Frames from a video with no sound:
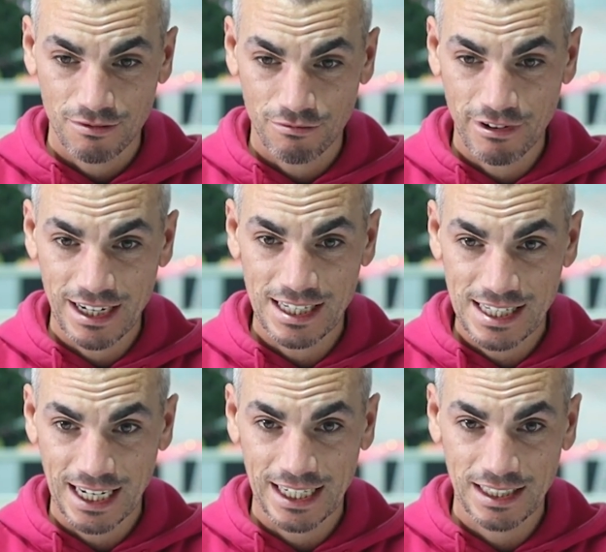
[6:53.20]
real
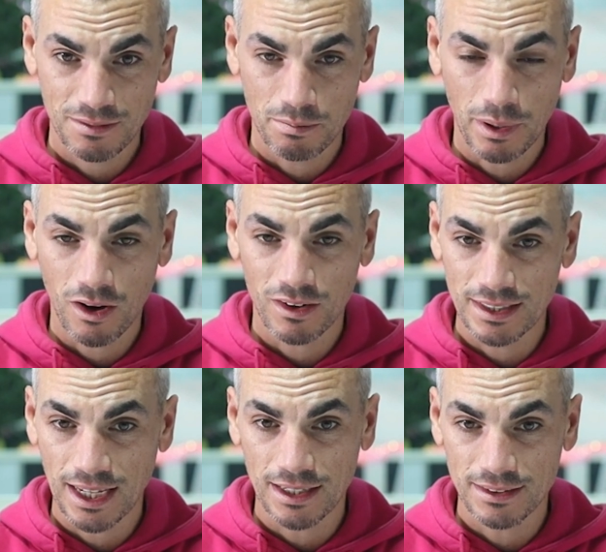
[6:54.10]
estate, bar
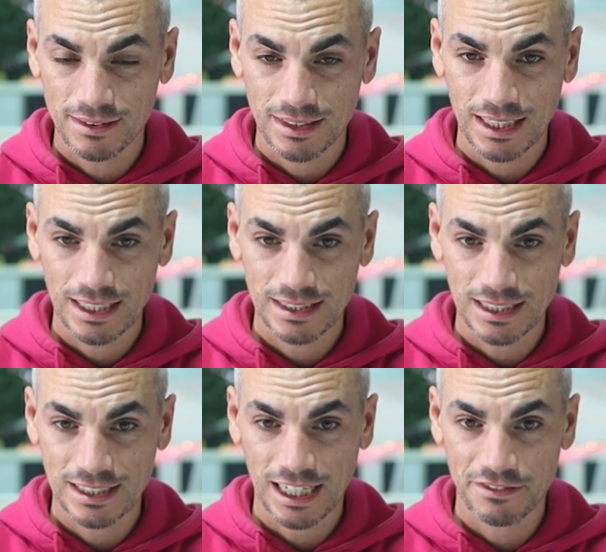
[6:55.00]
none, is
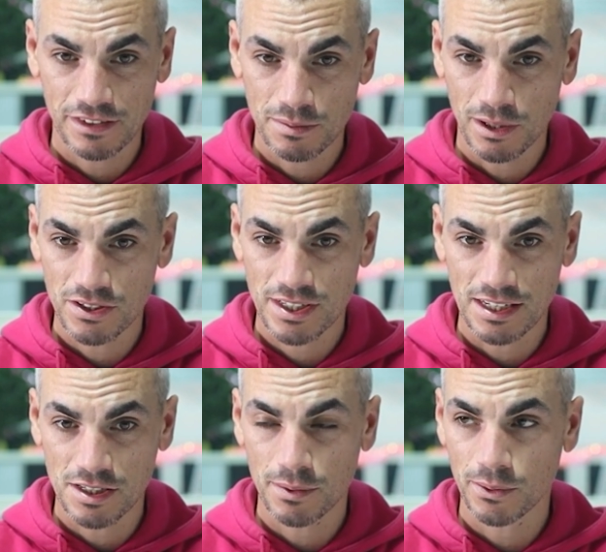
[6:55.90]
the safest, most
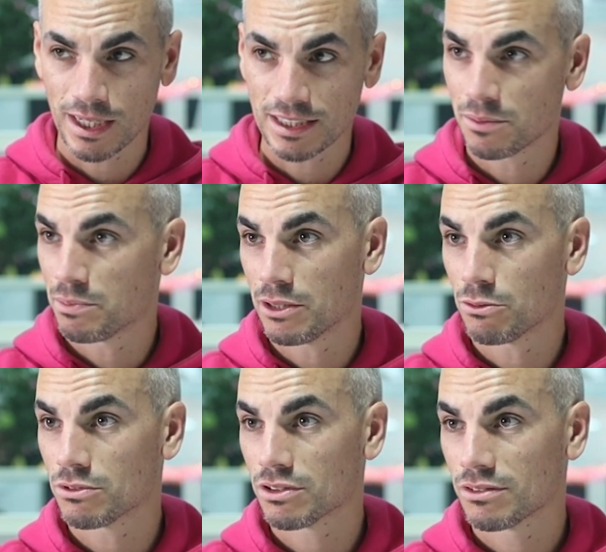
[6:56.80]
sensible way to
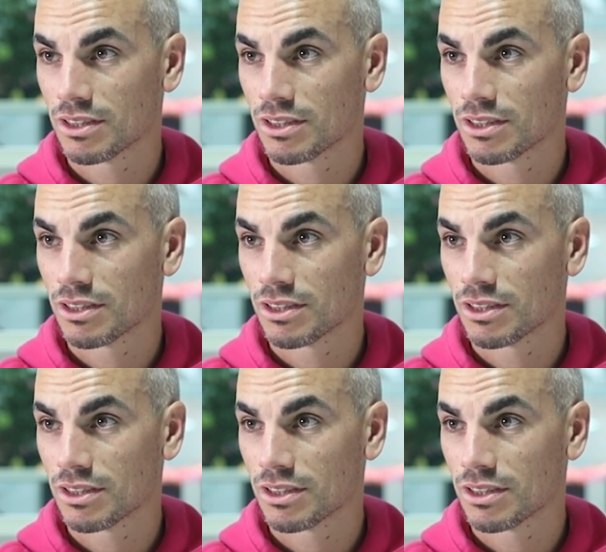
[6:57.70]
build